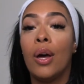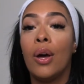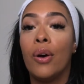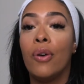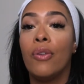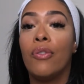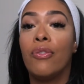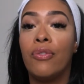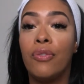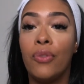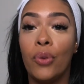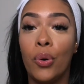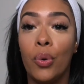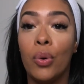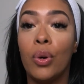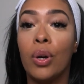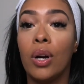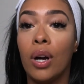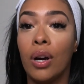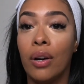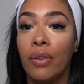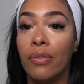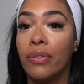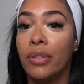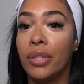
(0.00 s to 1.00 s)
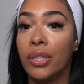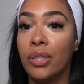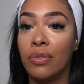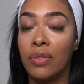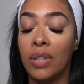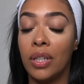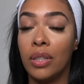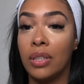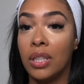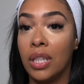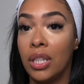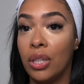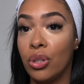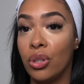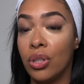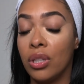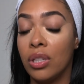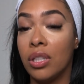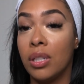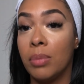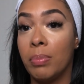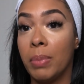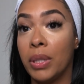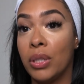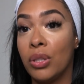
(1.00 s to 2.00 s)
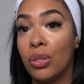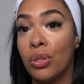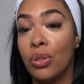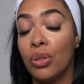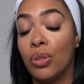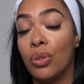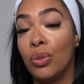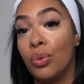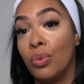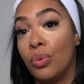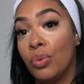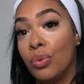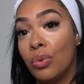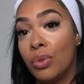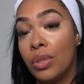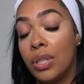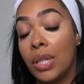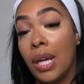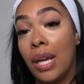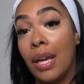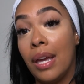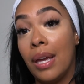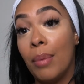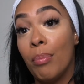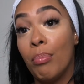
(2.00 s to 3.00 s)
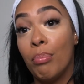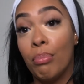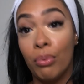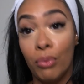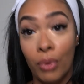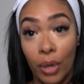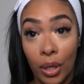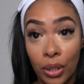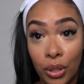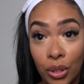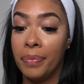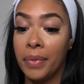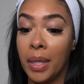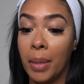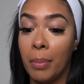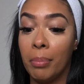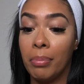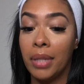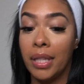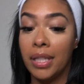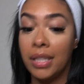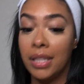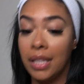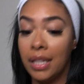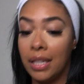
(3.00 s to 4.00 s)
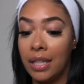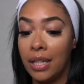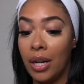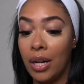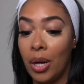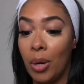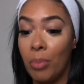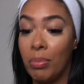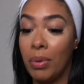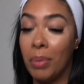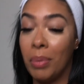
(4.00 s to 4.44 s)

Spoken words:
full coverage foundation, it's best to use a brush blending it out. But